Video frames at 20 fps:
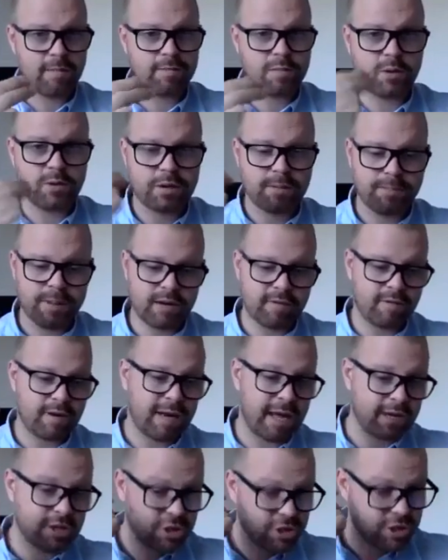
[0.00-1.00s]
building better
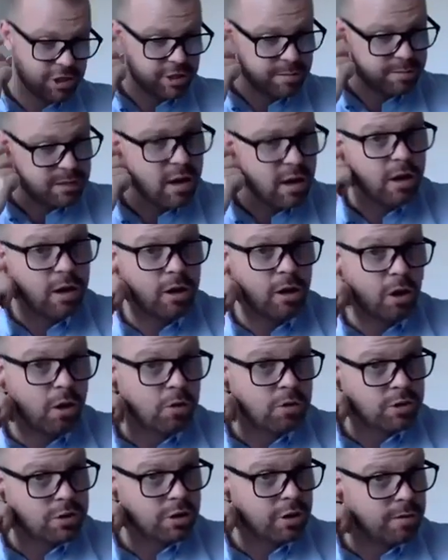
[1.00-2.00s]
relationships,
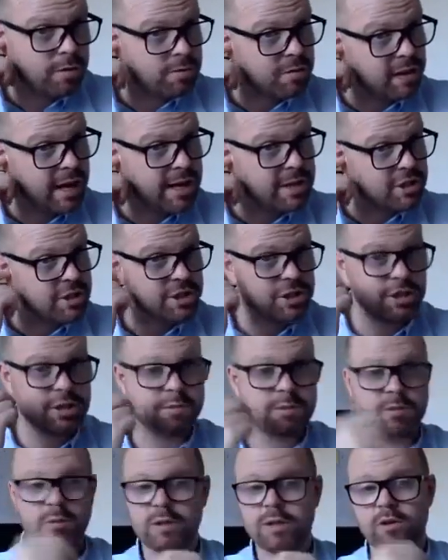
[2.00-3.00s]
long-term
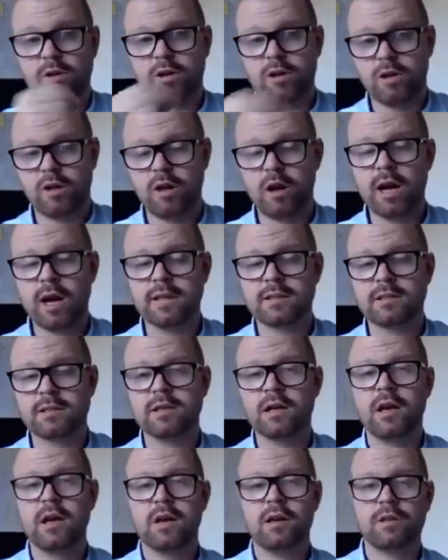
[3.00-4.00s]
relationships with your clients
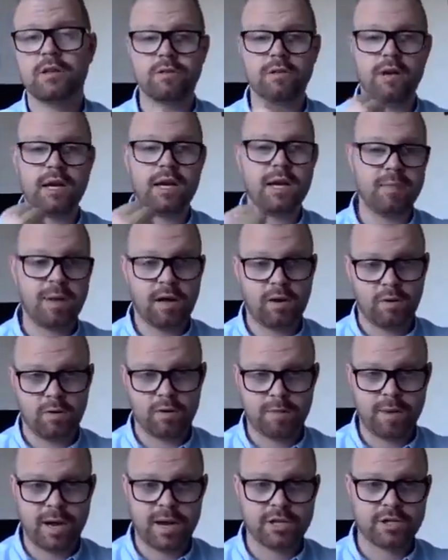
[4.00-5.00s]
through email
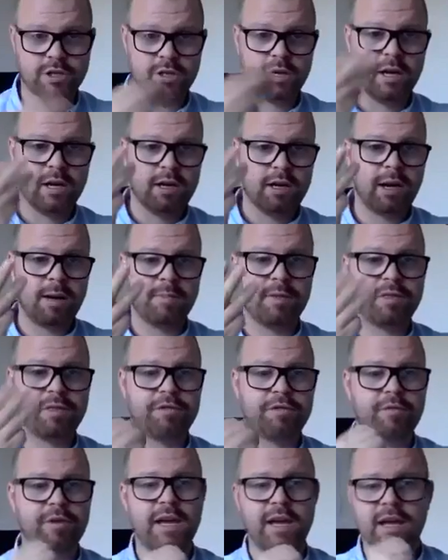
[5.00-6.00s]
automation. Number
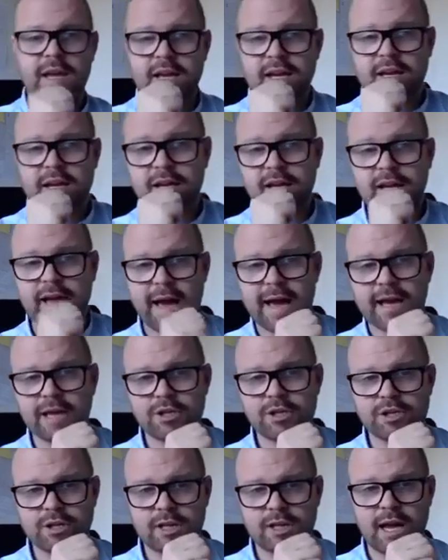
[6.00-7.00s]
three,
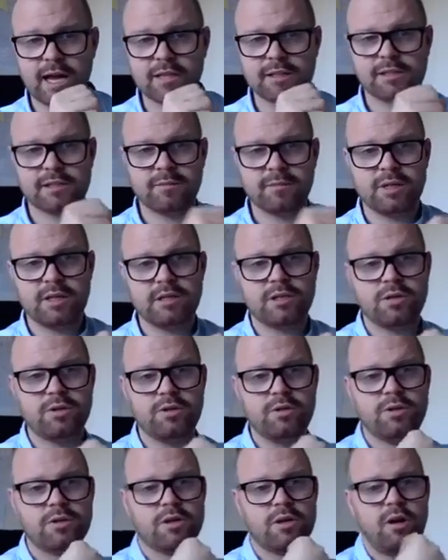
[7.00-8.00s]
engage your customers,
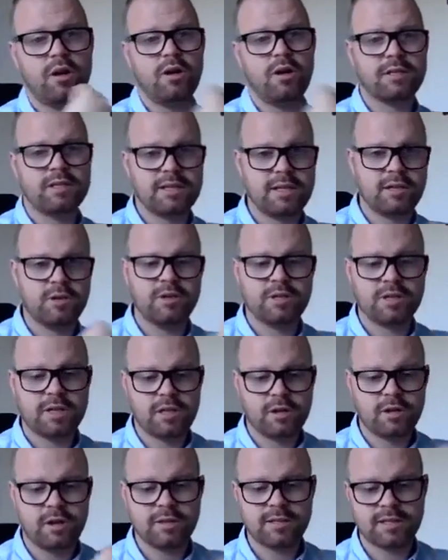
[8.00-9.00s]

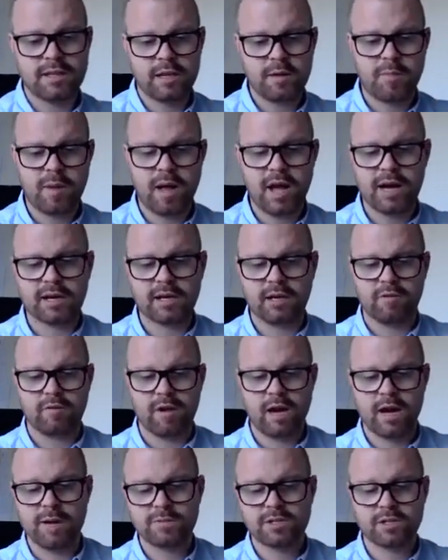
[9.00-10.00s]
using content marketing,
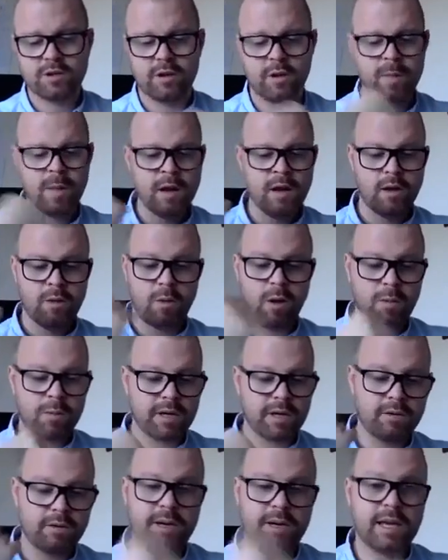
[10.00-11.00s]
right? So what we're
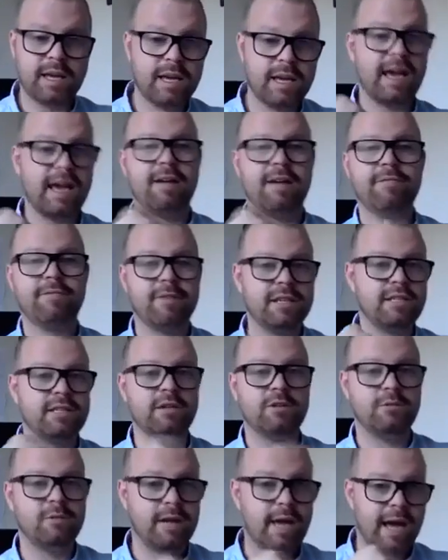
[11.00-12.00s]
doing here every
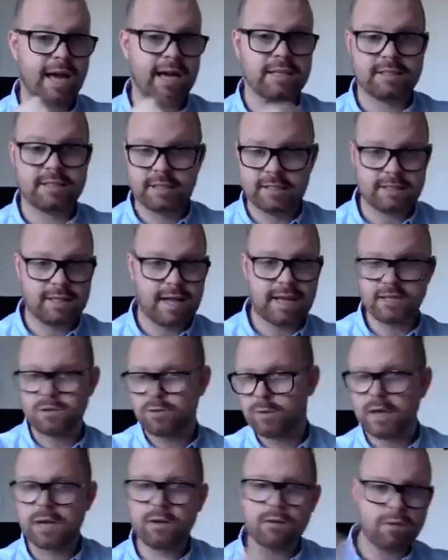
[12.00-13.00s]
single day, 6 days a
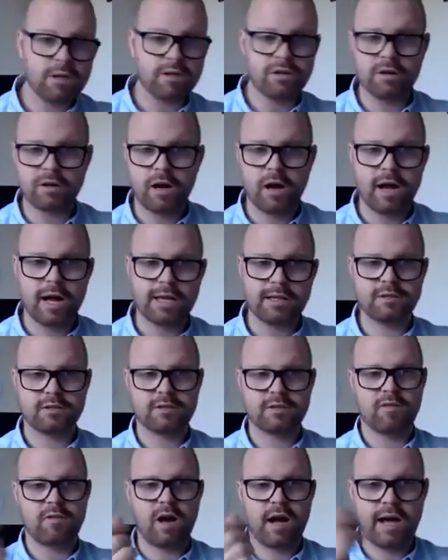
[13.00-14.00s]
week with you
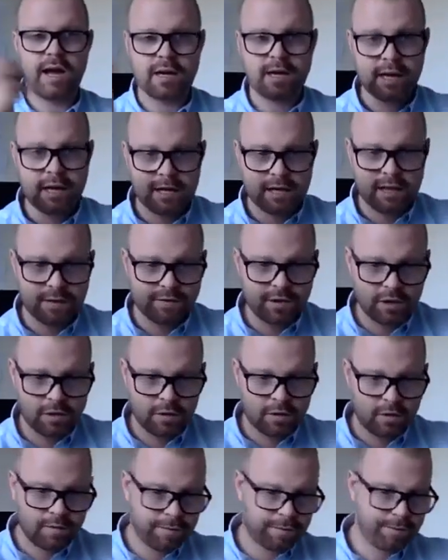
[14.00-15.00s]
guys, right? Giving
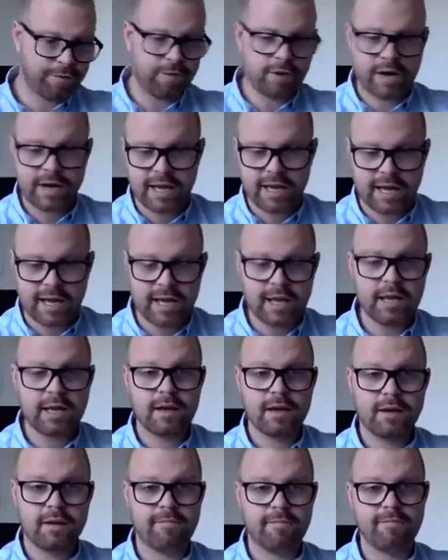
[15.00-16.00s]
you free
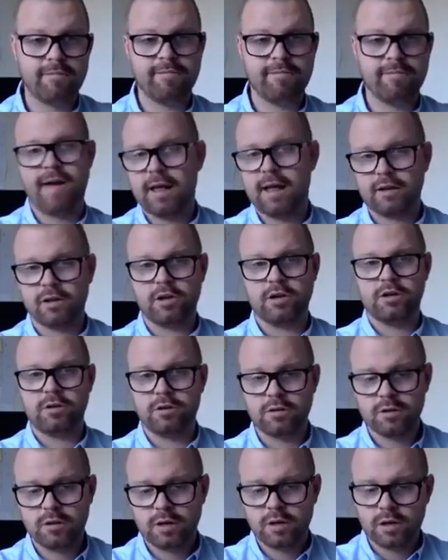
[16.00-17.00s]
value,
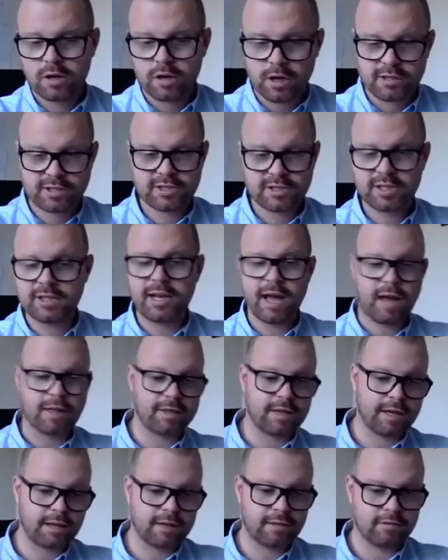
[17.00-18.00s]
costs you
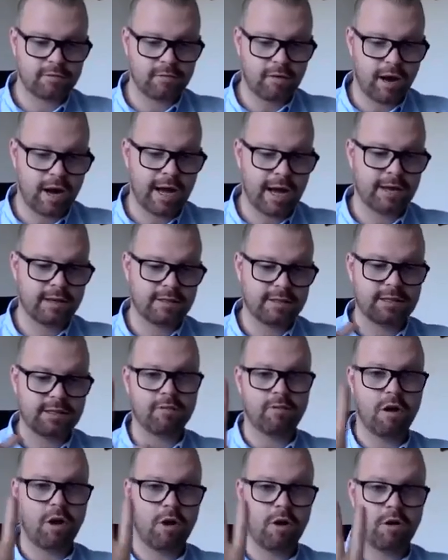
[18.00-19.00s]
nothing, right?
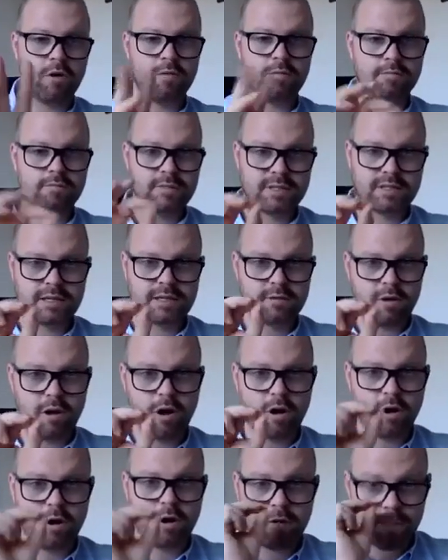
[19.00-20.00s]
Zero,
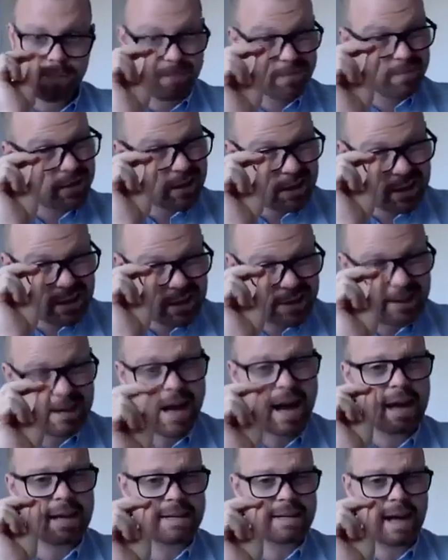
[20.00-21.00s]

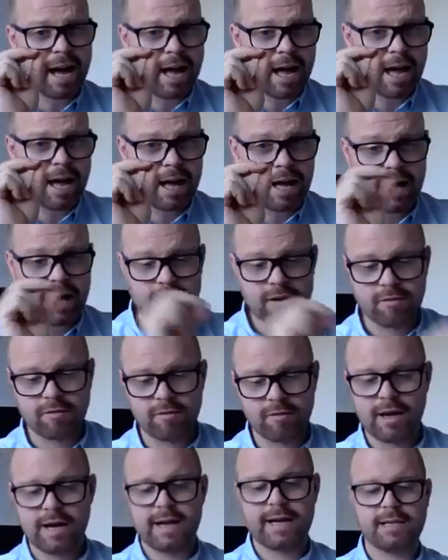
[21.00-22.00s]
nada,
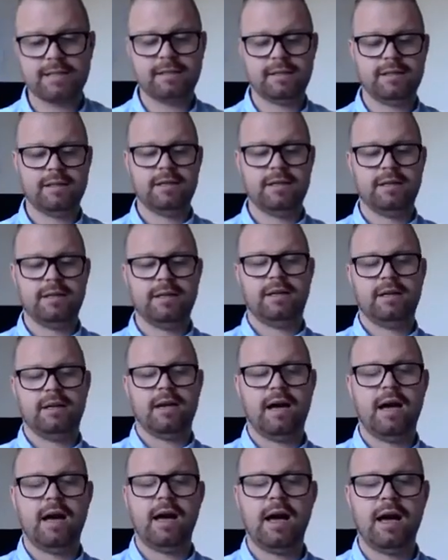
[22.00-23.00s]
right?
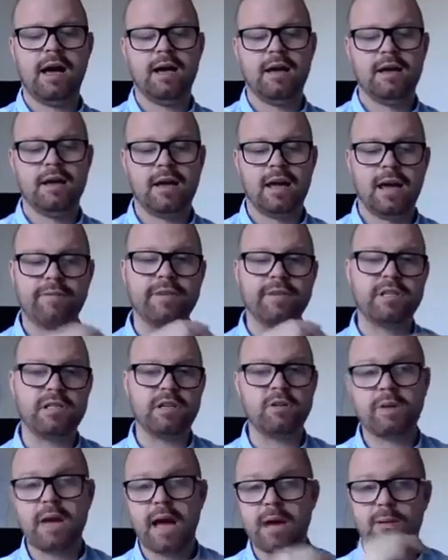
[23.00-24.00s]
Every
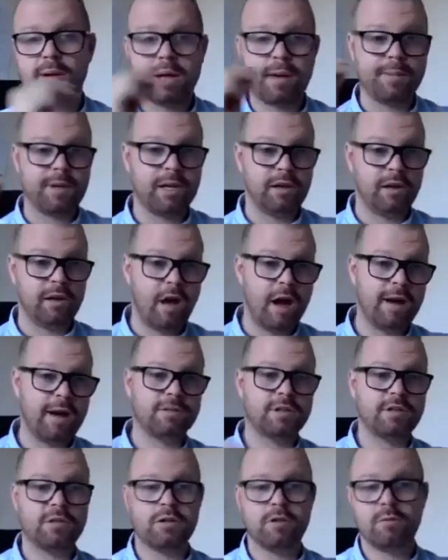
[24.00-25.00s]
single day we're coming live
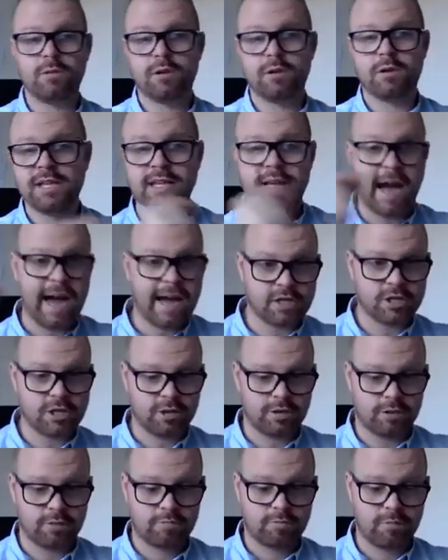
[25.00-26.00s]
to you, we're engaging
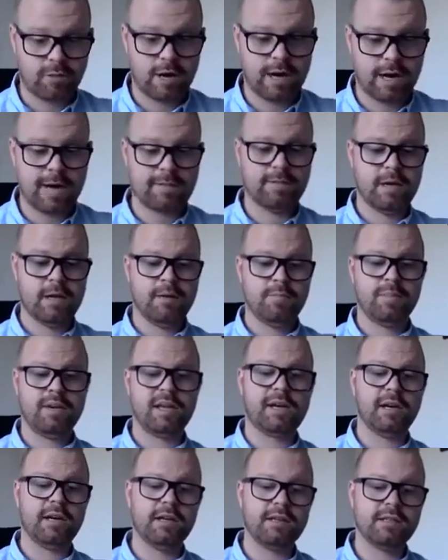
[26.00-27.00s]
you, right?
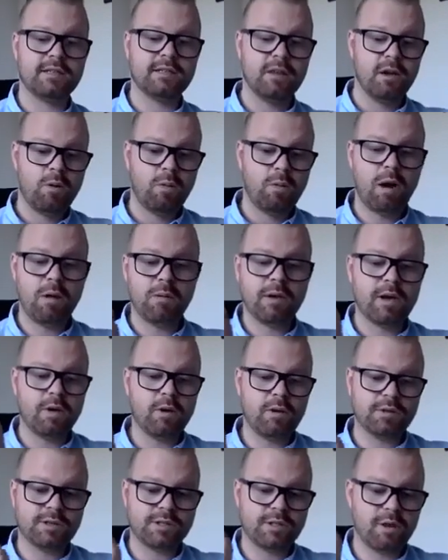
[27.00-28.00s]
Because what we
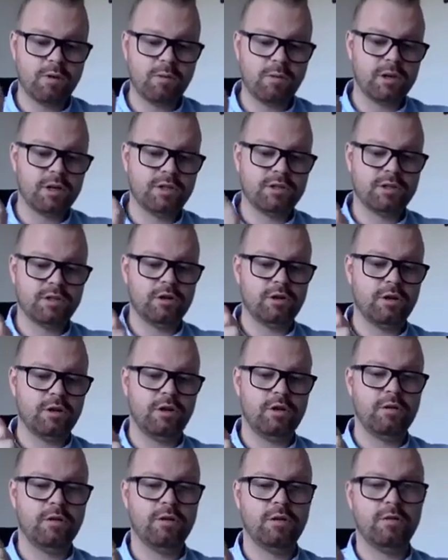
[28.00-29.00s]
also want to
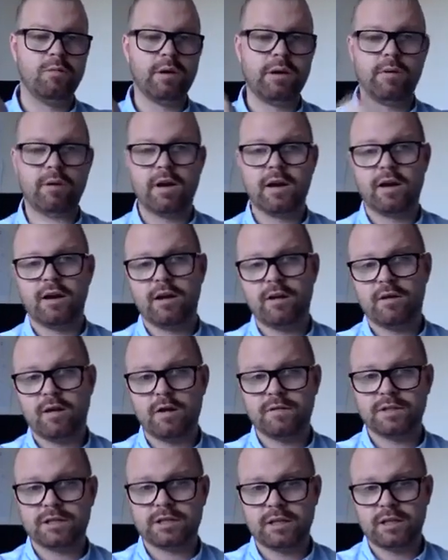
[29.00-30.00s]
do, we want to
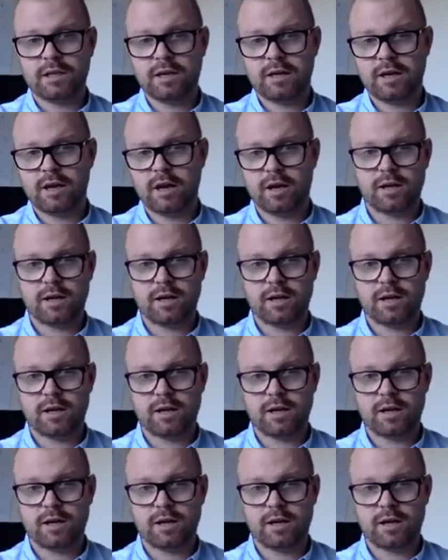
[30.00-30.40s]
obviously